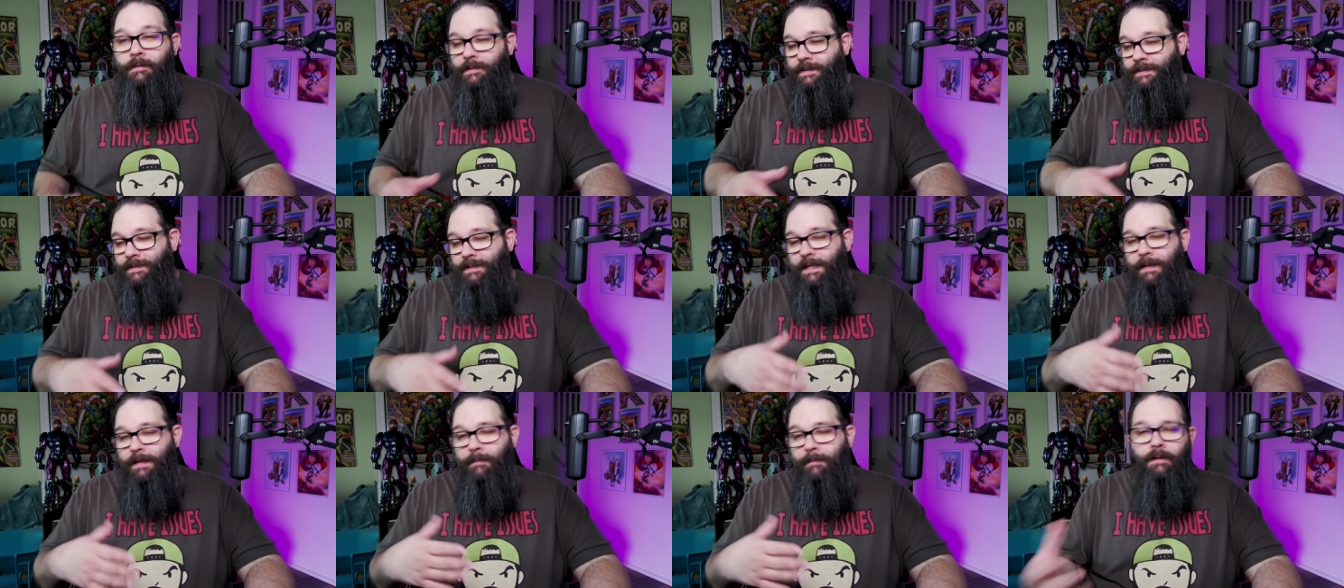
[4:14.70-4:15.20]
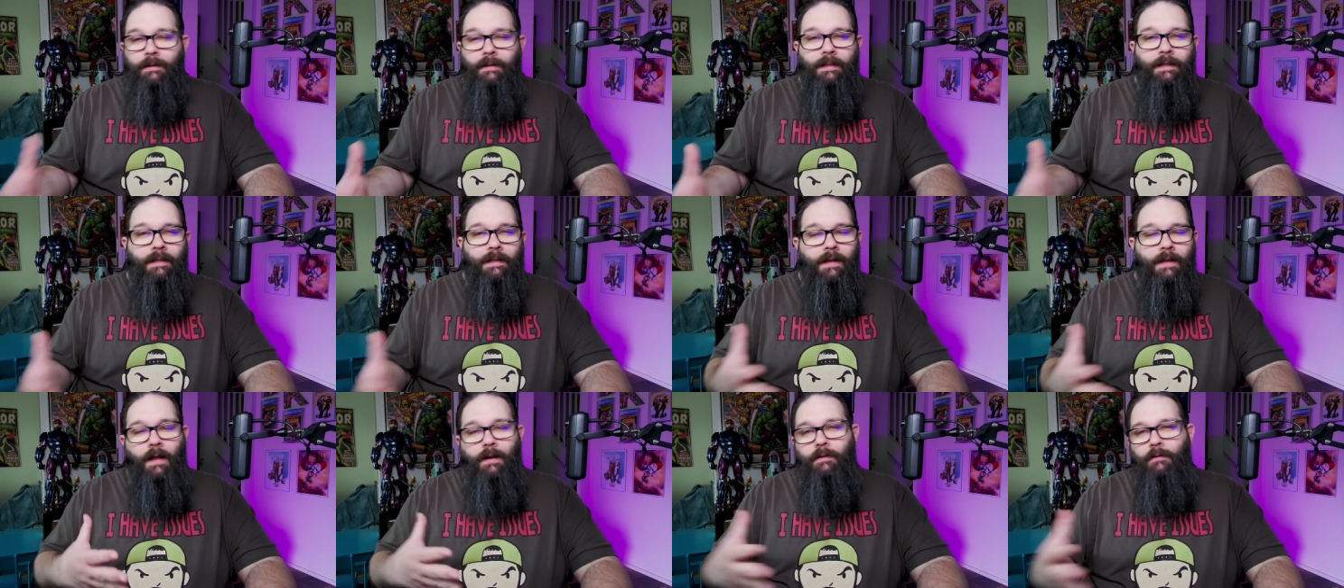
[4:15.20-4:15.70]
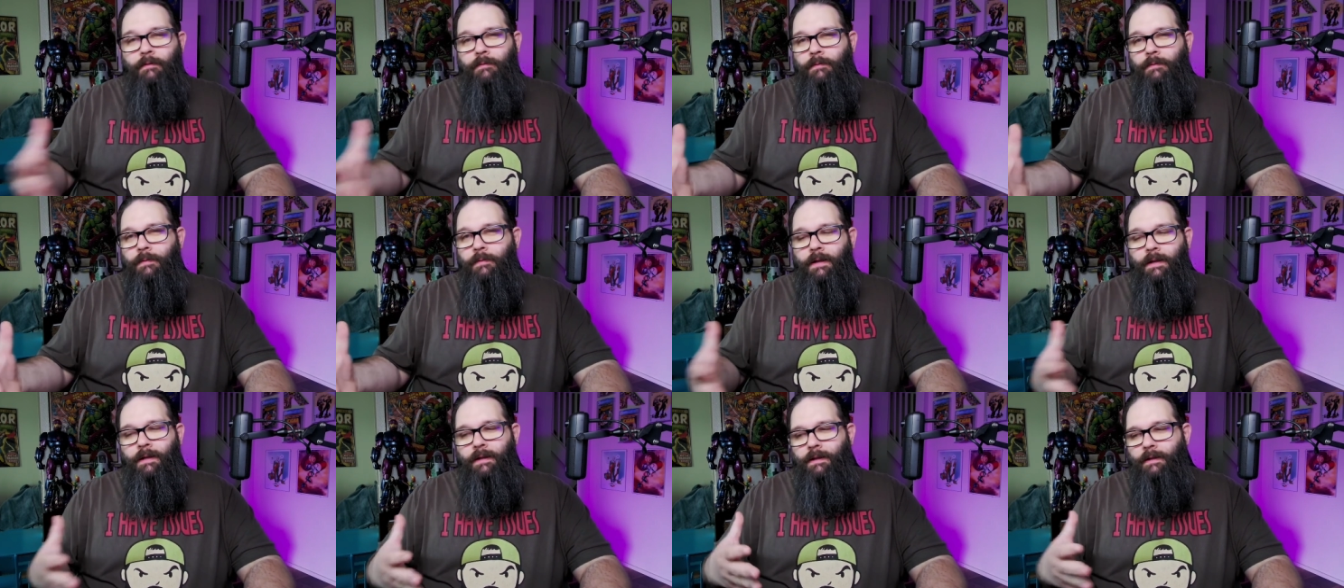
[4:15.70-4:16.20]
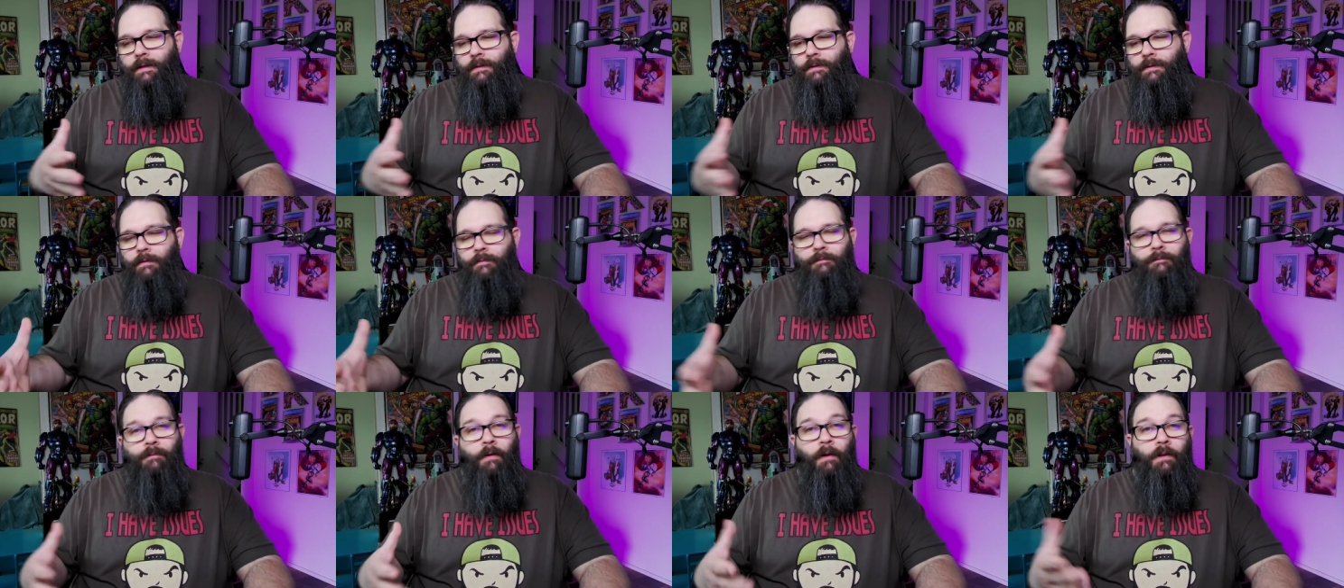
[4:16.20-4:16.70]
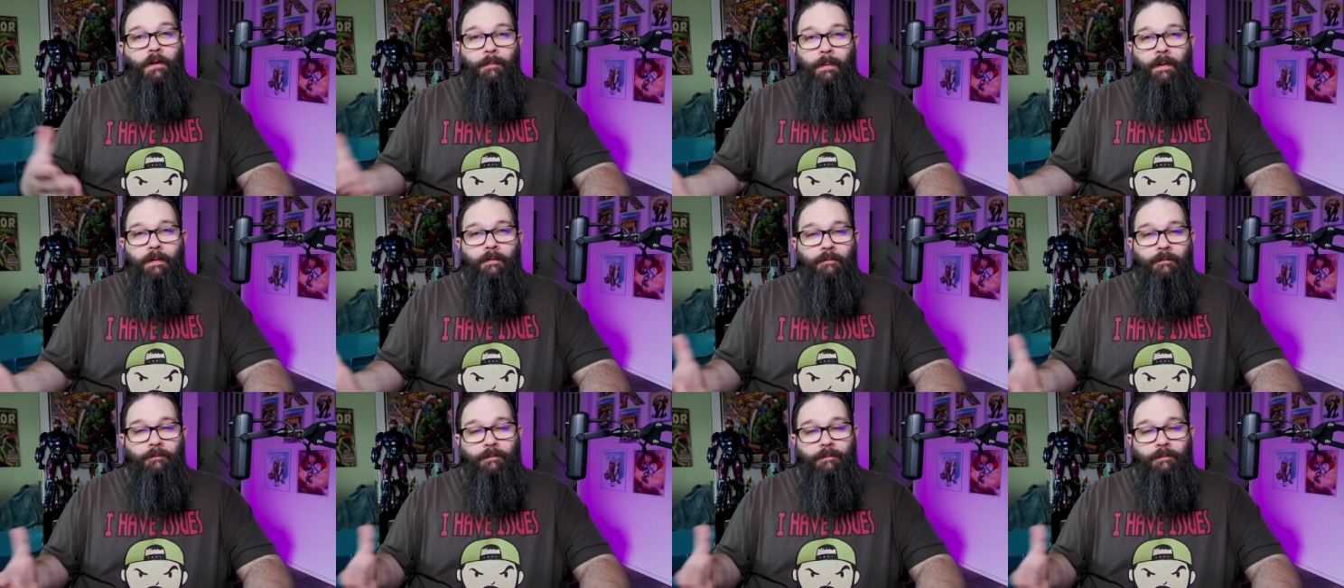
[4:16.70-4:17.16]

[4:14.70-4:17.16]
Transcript: seemingly kind of uh, followed,